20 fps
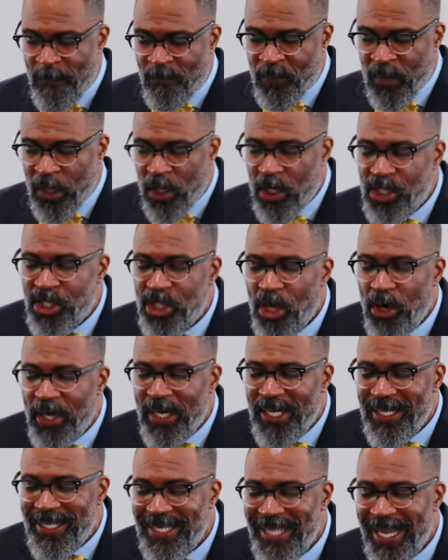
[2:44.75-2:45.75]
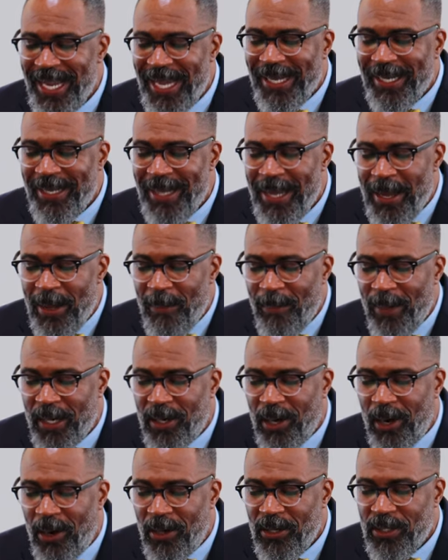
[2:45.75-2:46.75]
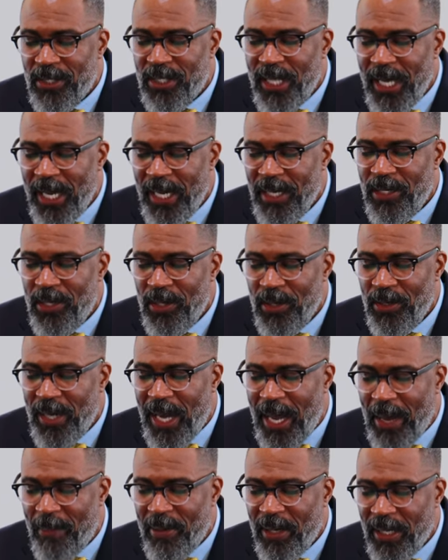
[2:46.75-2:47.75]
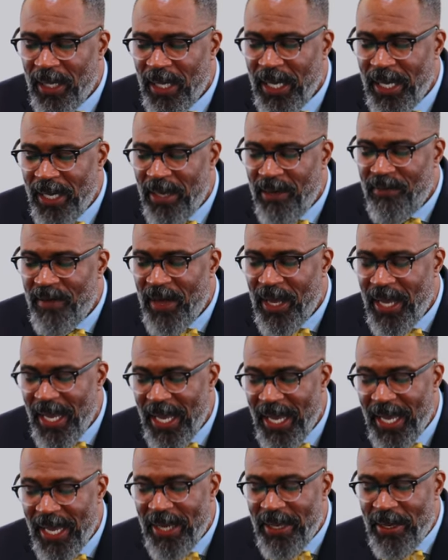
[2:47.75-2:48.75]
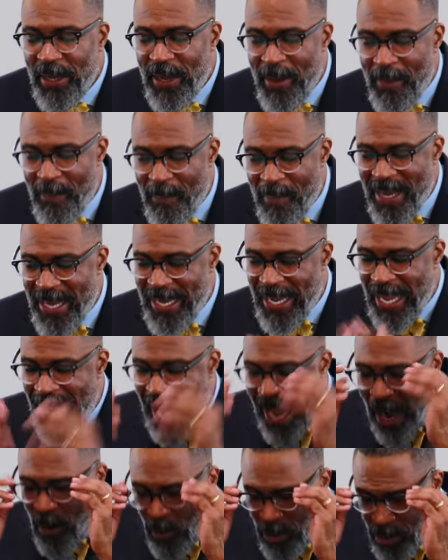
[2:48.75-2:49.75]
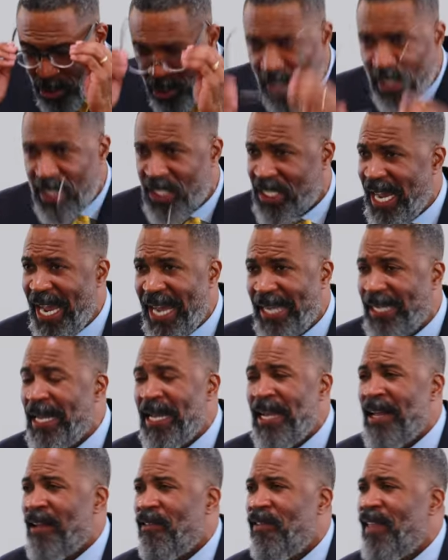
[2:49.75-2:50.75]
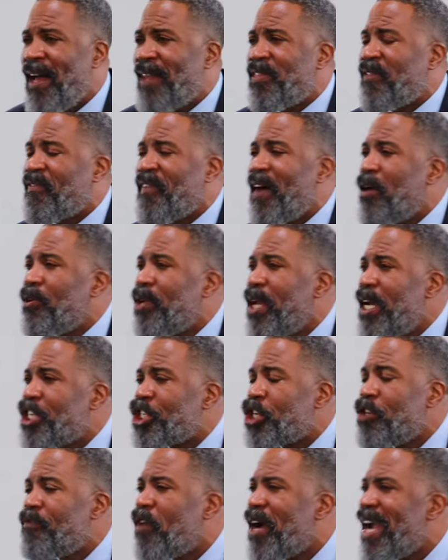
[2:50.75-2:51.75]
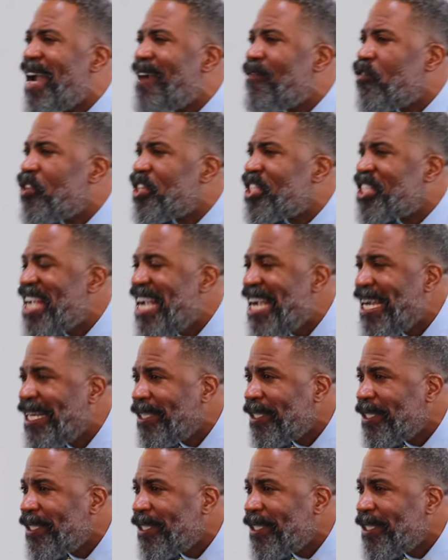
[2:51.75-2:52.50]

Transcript: concerning sin because they do not believe in me. I want you to understand that the foundation for every sin